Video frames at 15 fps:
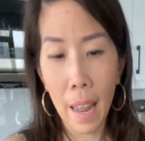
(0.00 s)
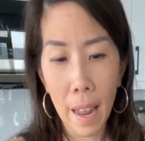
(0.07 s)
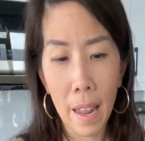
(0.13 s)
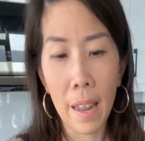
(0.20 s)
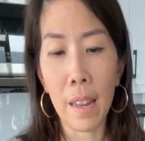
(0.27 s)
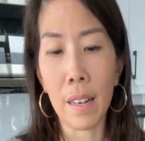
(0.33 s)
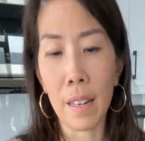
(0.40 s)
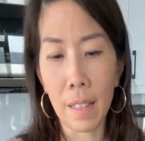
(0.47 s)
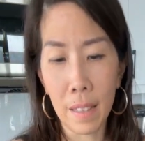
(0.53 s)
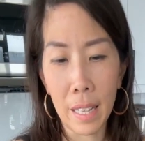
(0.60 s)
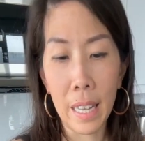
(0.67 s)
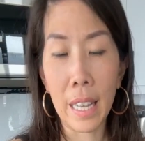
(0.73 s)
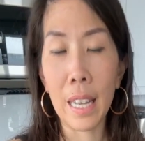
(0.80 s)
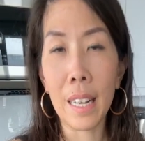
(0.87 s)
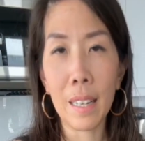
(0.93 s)
And the
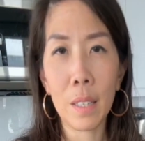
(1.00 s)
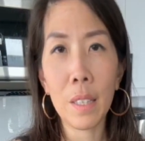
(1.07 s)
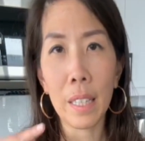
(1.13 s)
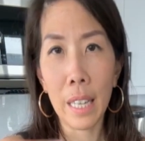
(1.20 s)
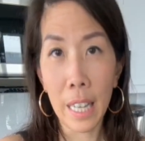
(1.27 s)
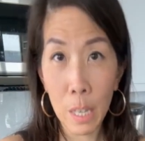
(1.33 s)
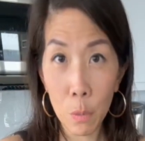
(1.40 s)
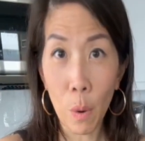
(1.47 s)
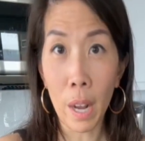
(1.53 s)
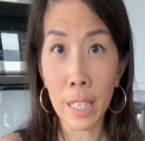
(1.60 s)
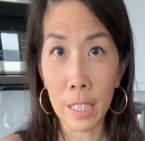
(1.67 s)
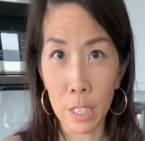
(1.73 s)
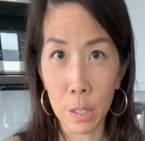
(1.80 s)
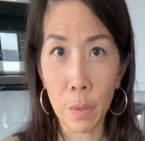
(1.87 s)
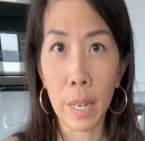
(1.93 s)
heat
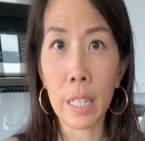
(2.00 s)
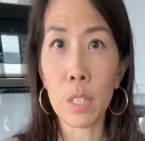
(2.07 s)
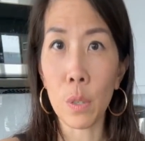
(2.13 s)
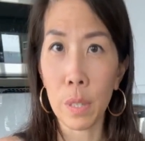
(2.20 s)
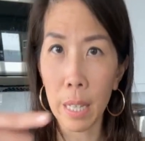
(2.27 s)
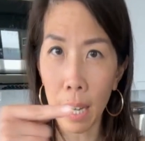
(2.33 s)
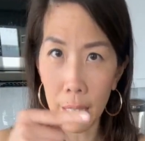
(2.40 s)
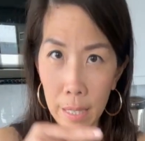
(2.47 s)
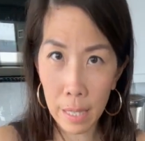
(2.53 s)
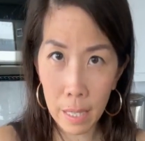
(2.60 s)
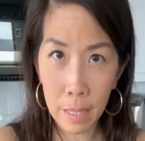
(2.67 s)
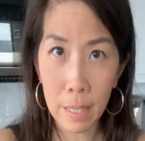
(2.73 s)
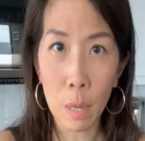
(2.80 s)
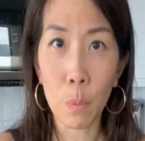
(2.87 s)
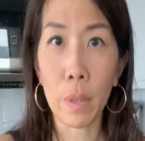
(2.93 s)
rises, right? And so the
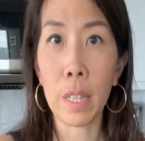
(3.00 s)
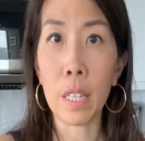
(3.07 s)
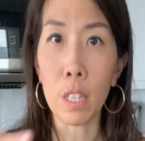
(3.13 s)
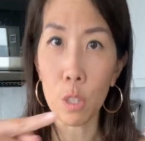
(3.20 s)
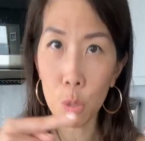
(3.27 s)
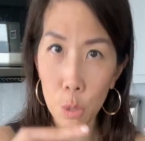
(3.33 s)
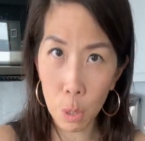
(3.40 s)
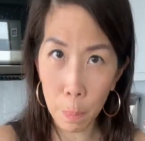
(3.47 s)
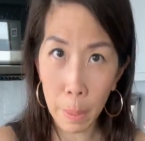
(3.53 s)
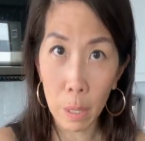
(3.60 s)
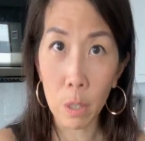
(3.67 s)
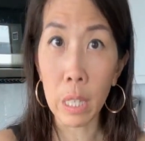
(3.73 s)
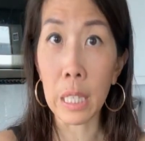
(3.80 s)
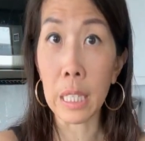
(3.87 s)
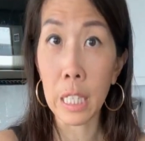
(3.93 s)
idea is that within the soup,
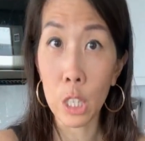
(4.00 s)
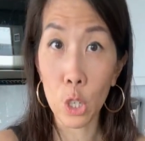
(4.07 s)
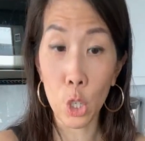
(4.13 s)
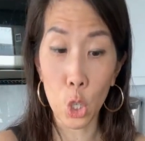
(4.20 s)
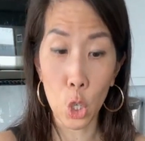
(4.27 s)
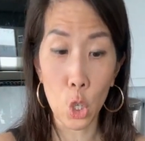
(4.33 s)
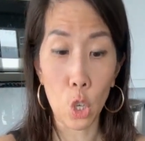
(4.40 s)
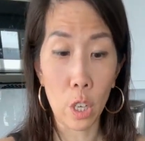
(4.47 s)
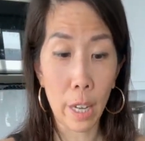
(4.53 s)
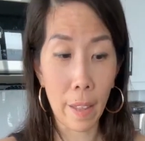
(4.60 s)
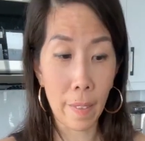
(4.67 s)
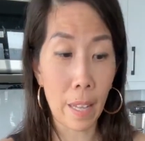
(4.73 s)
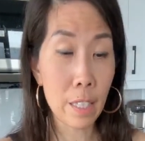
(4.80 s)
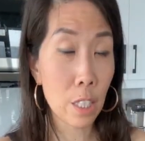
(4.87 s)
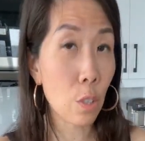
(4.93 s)
it'll continue to cook.
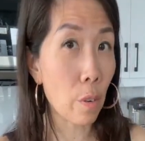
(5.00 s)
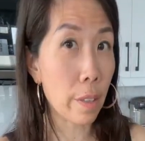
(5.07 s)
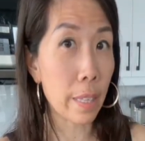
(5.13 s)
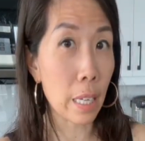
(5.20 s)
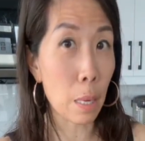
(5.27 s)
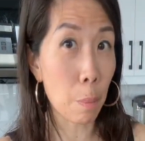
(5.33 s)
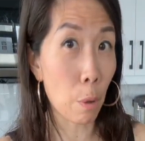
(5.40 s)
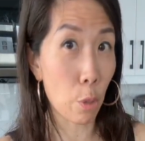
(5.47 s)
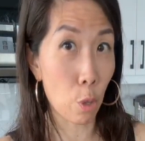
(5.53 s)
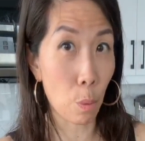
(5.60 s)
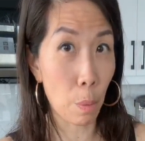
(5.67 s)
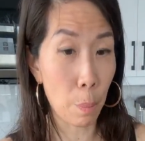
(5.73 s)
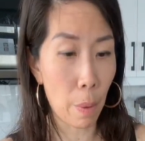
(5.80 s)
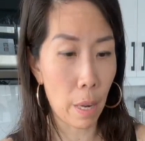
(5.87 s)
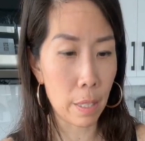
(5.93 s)
And that's the great thing about
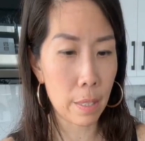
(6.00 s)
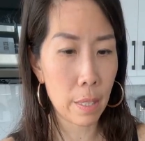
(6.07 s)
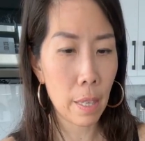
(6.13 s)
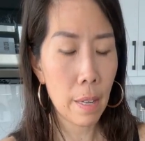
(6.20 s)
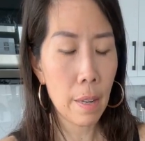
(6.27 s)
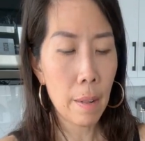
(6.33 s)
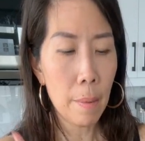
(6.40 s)
thermal pots.